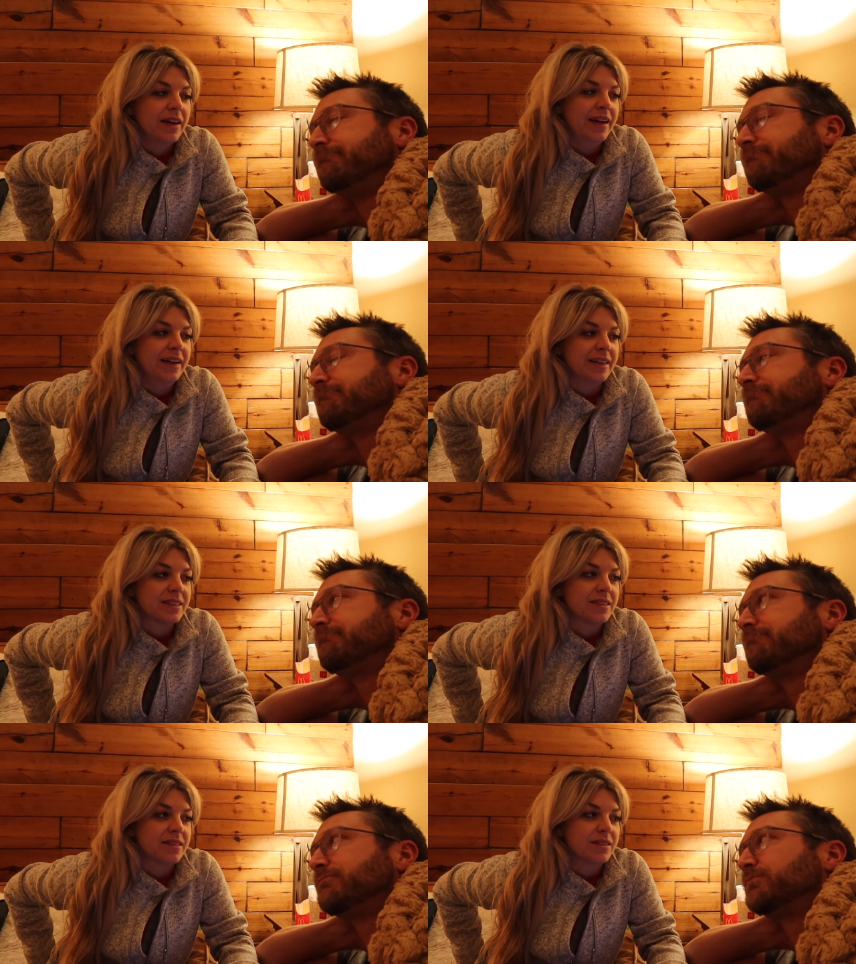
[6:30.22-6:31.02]
Speaker 1: and
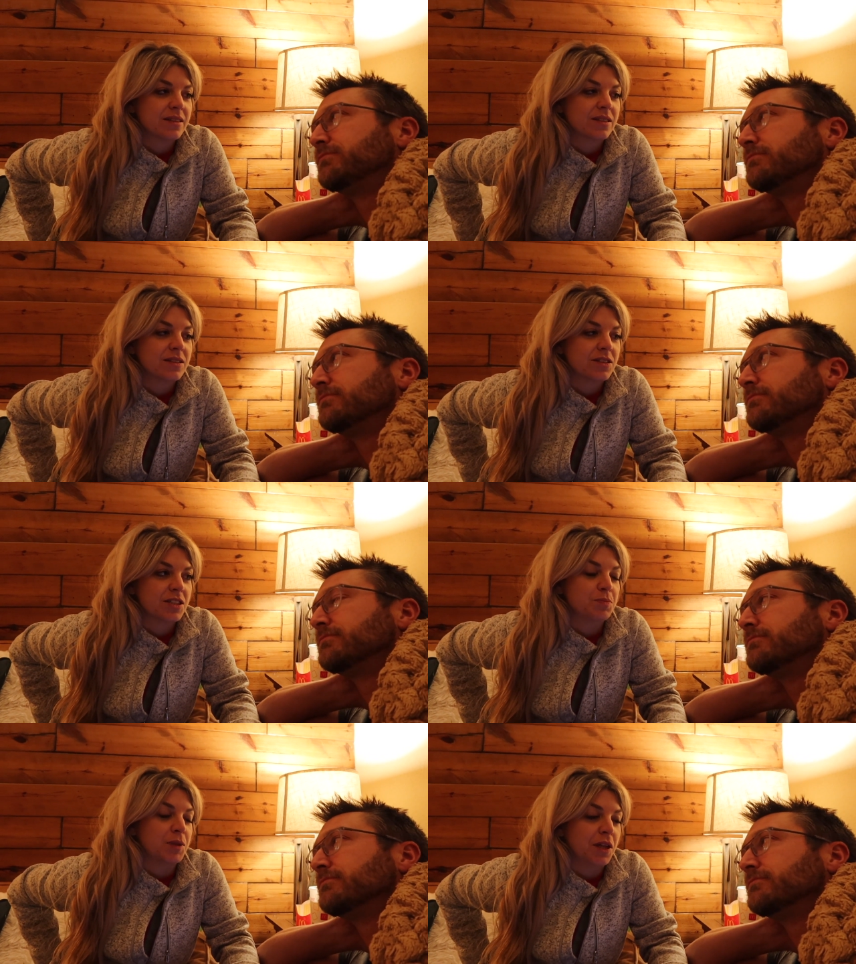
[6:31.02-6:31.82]
it's
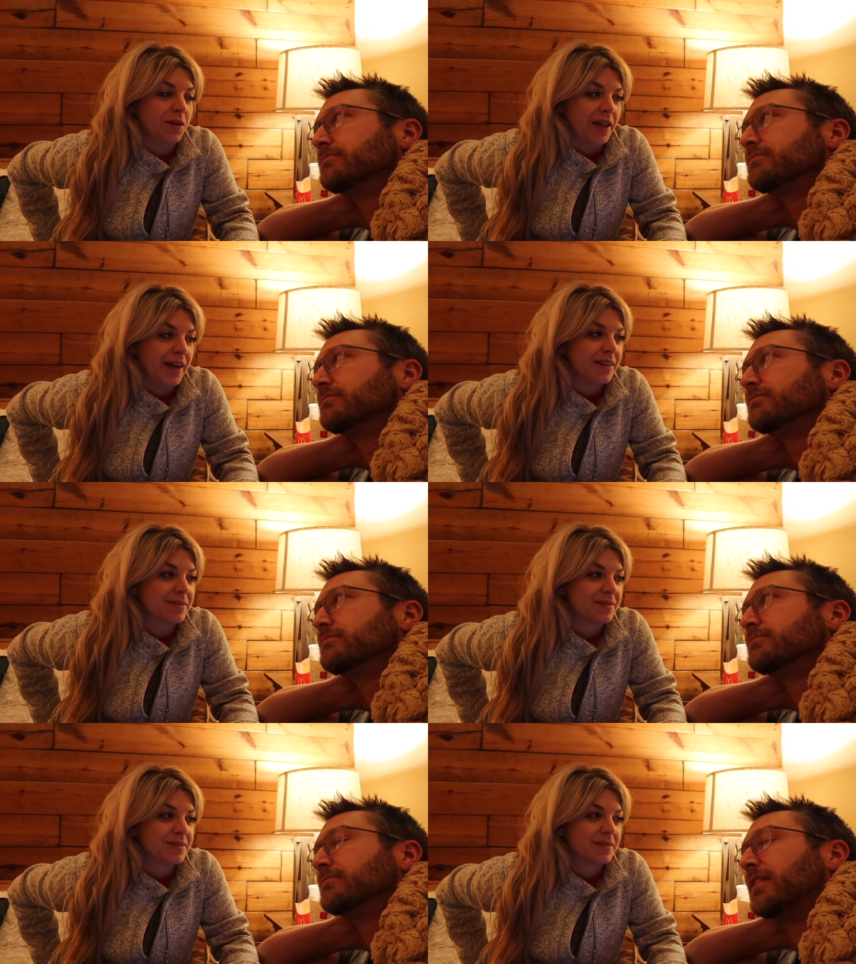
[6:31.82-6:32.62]
just below that.
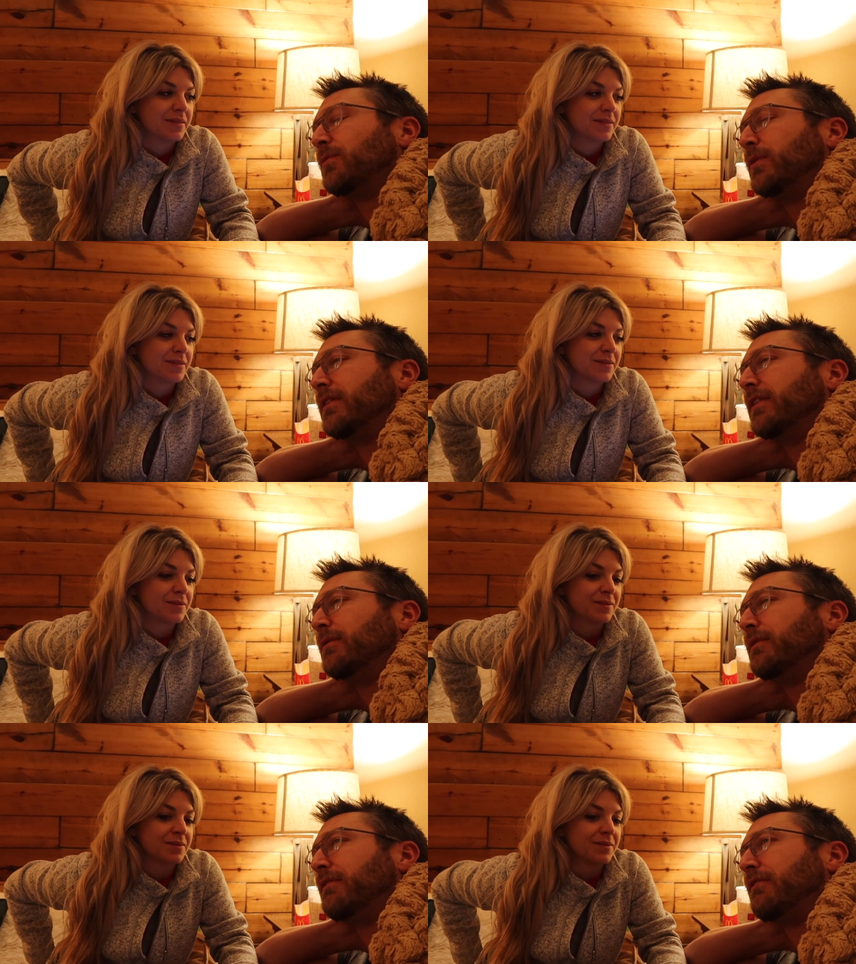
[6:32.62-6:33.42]
Speaker 2: It's weird
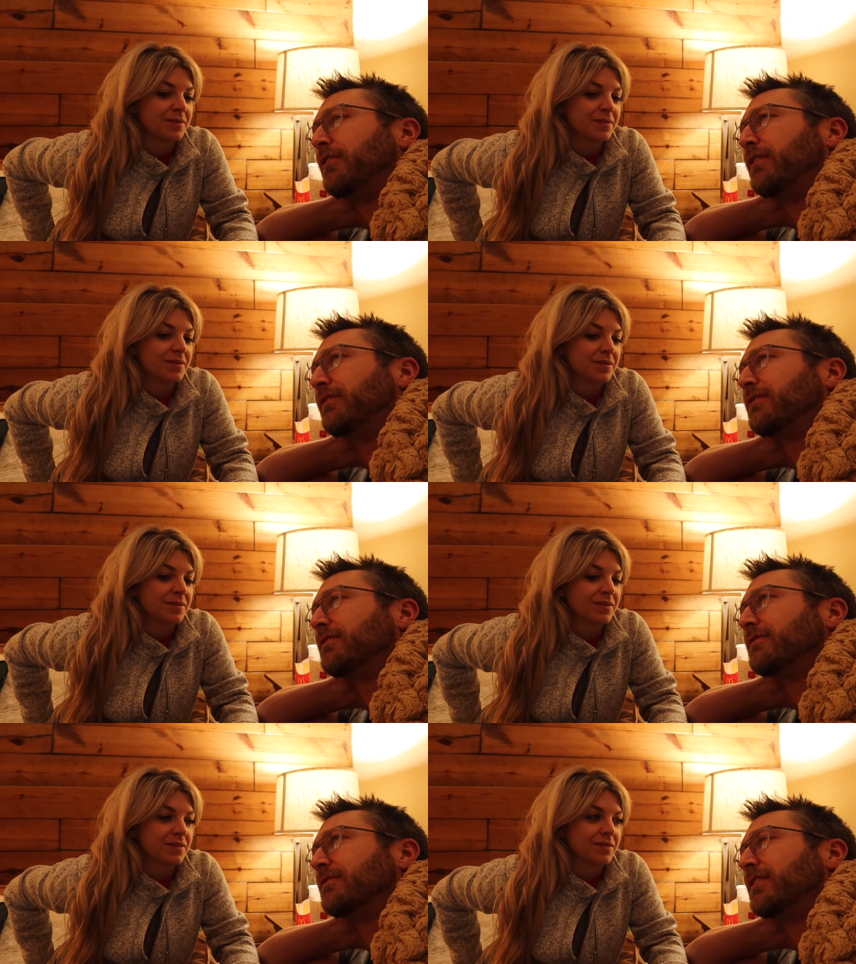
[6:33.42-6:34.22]
that we've never heard of
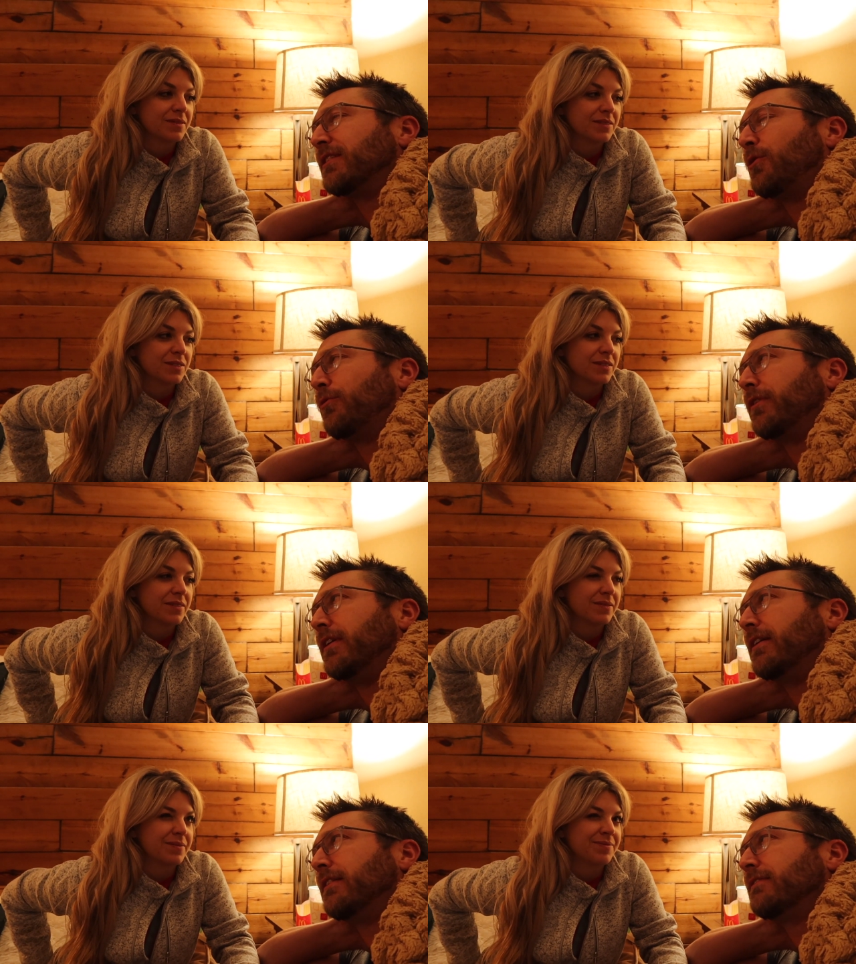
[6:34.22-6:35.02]
the chorion.